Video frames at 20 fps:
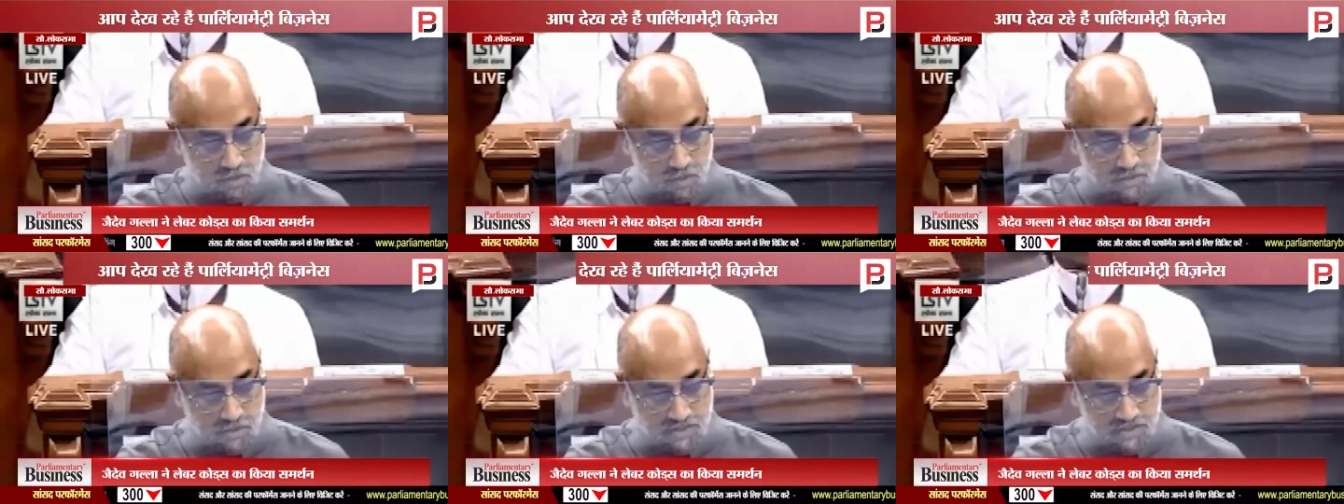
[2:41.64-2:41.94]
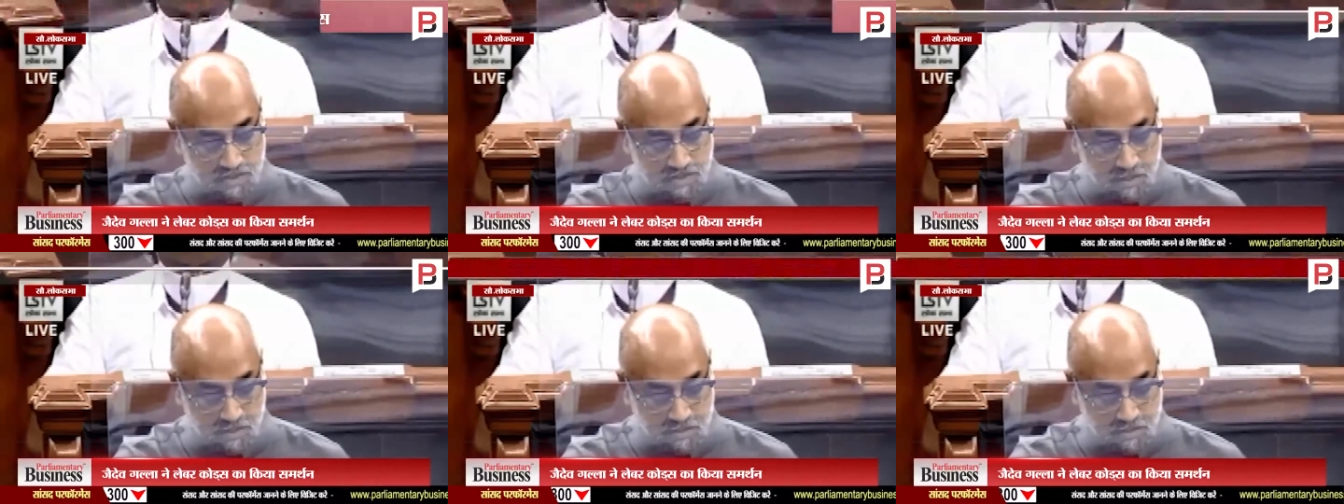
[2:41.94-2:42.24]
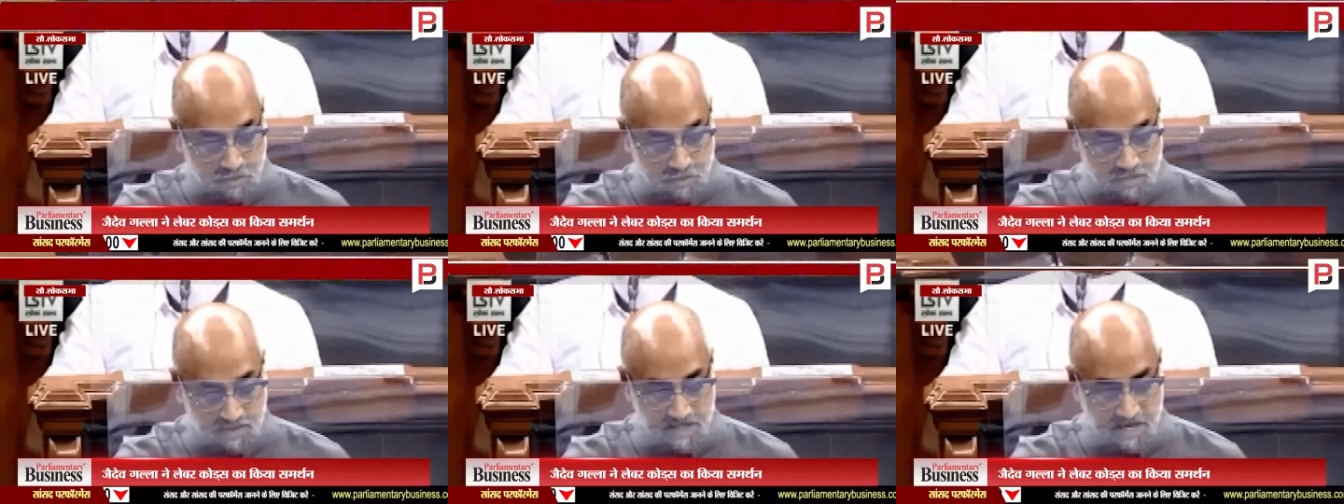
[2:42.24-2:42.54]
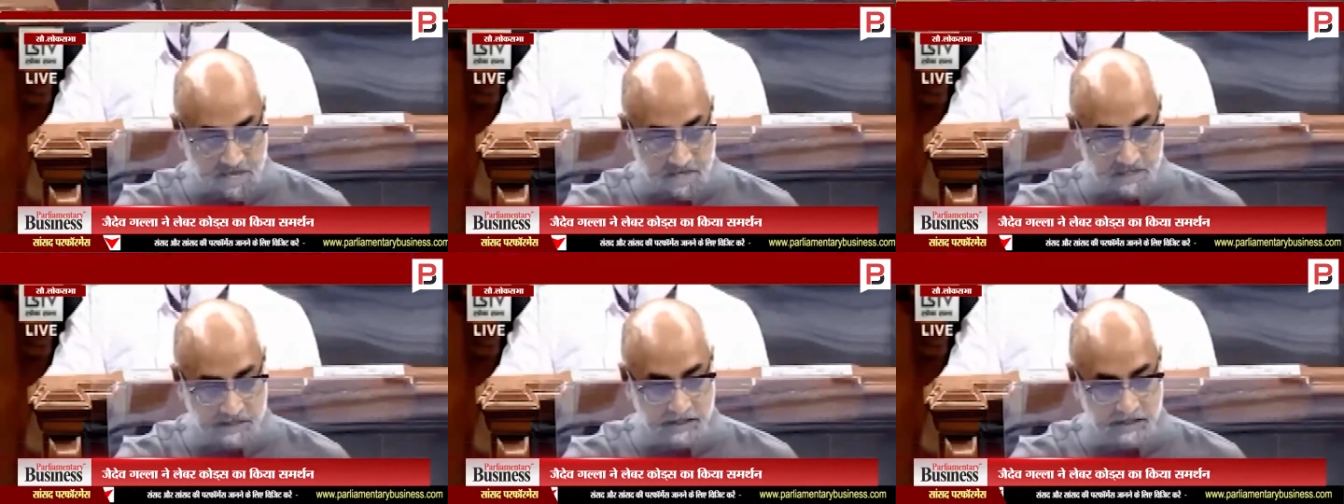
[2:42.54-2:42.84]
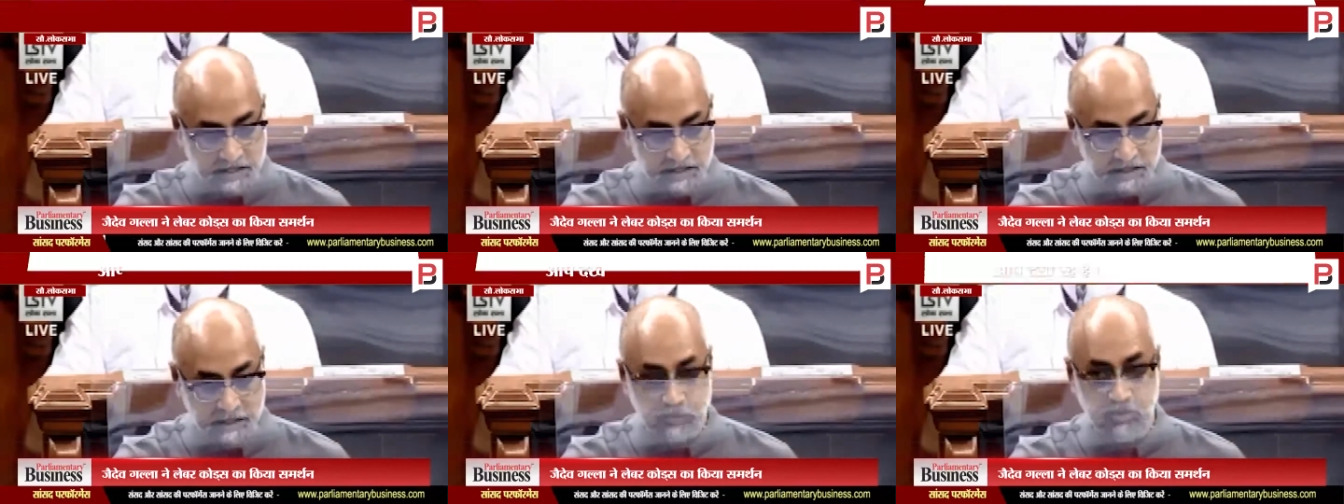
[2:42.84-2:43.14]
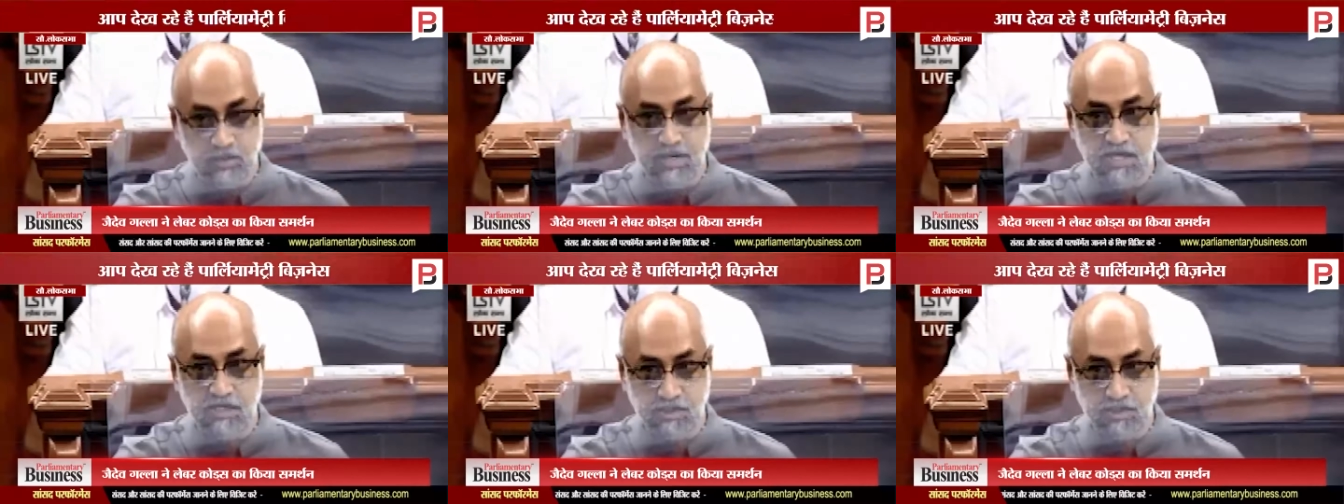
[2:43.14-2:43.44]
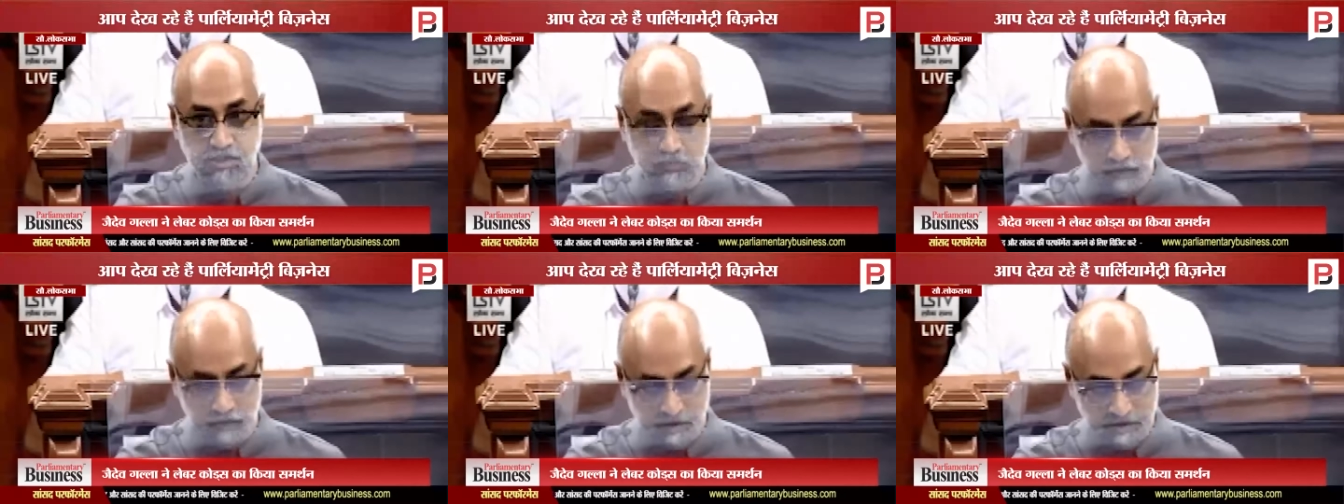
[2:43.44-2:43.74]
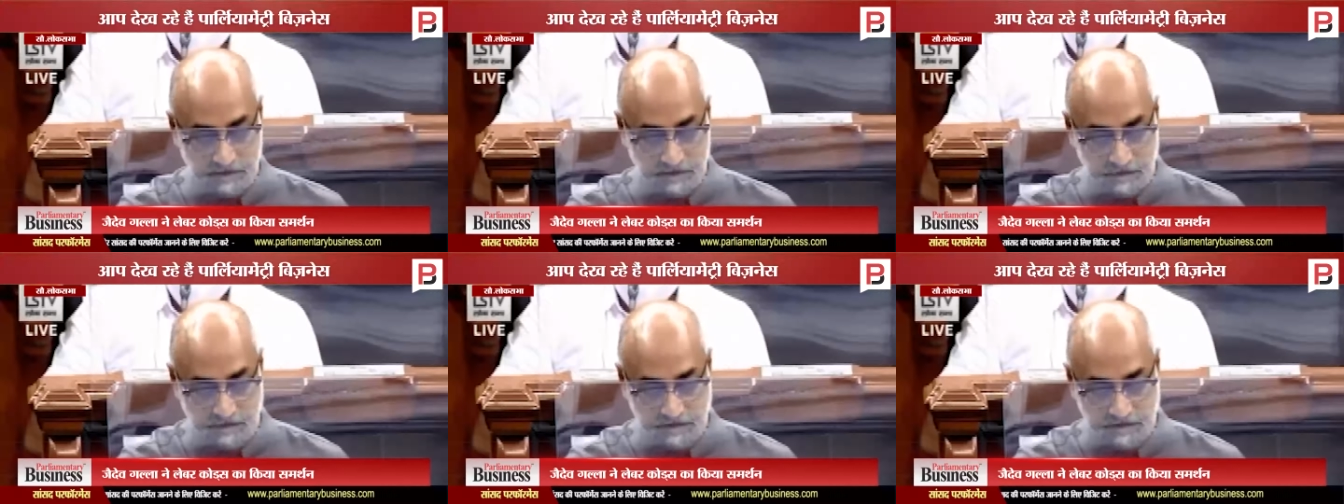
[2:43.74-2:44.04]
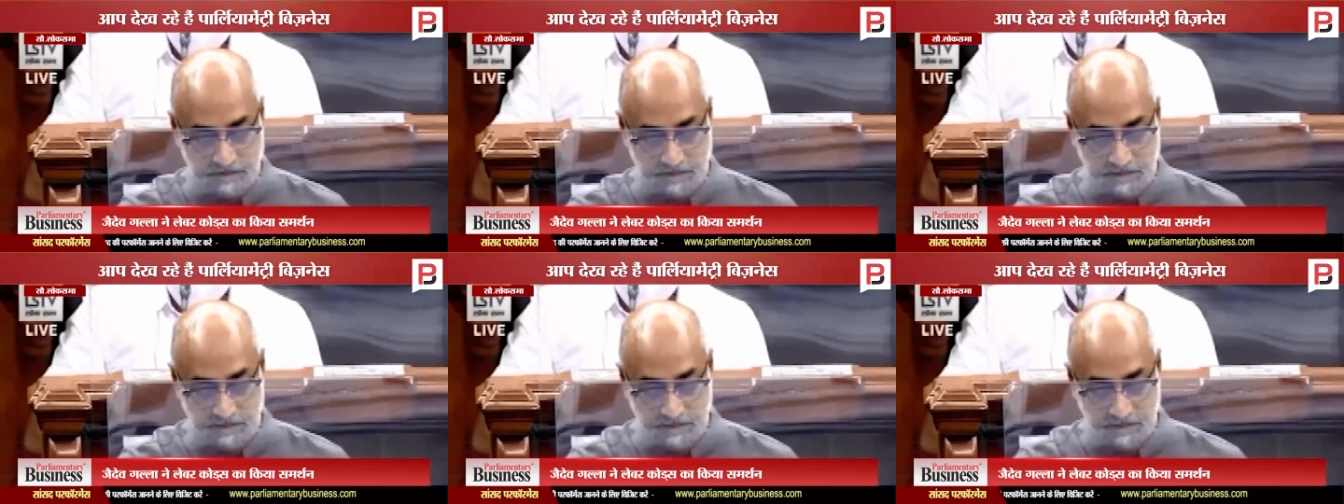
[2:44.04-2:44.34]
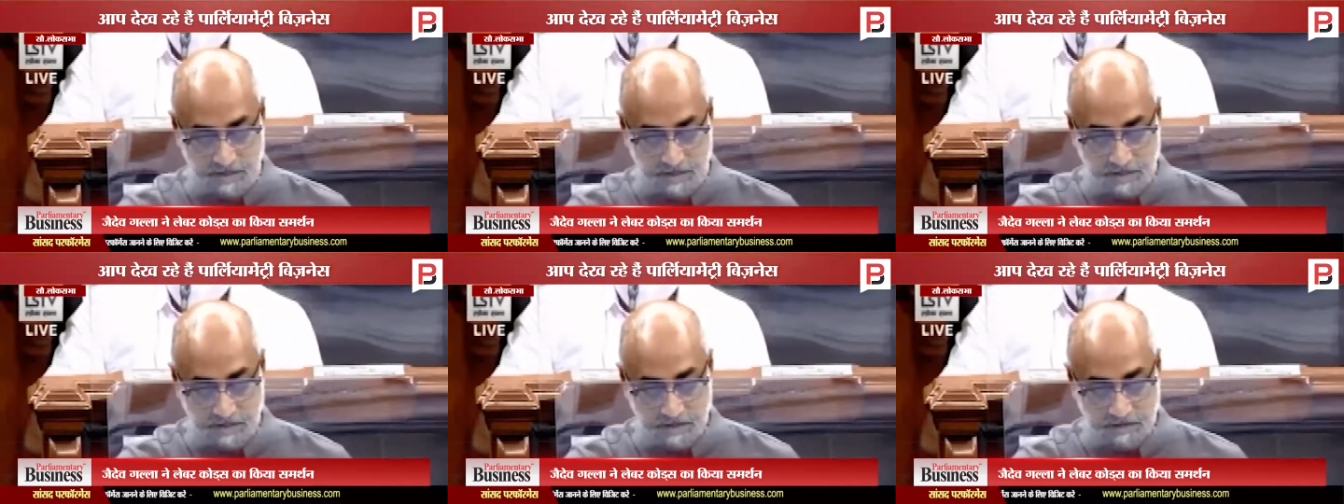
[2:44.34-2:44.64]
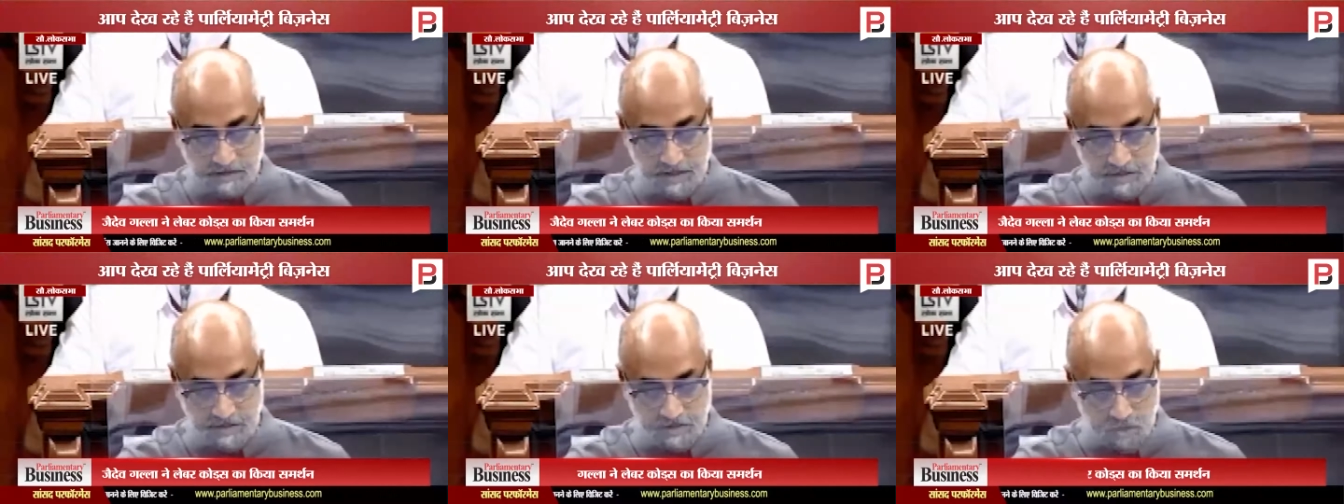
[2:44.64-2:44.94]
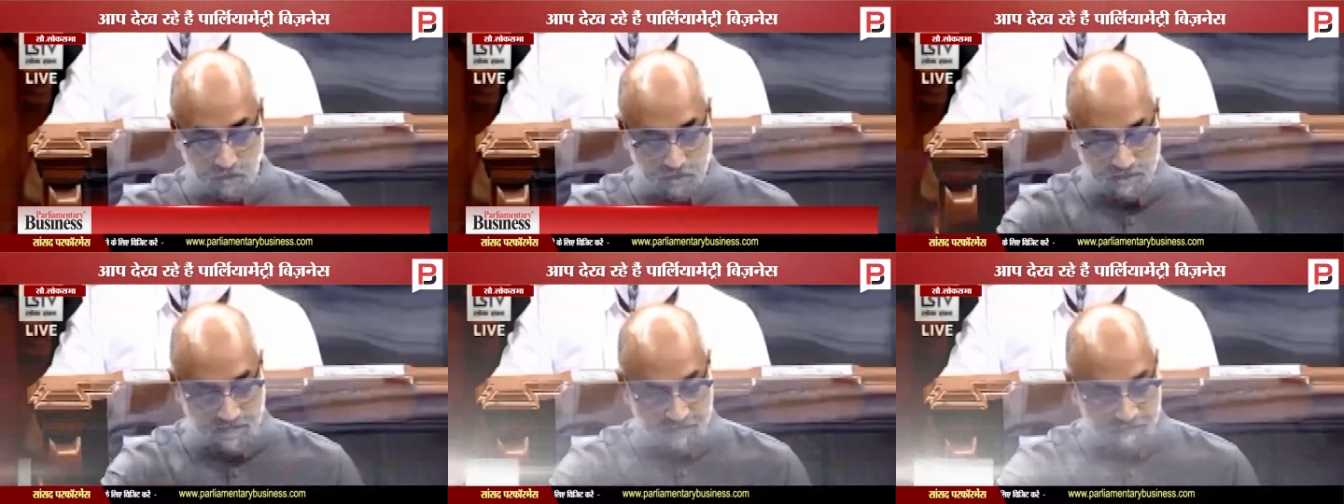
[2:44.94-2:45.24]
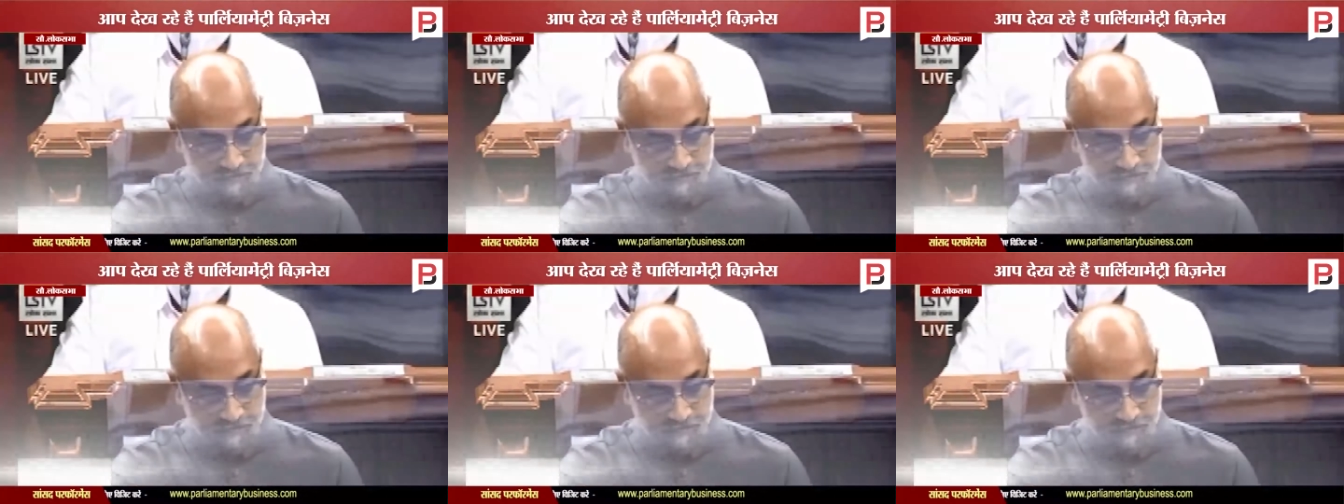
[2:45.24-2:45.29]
the code is also silent on international workers. There's no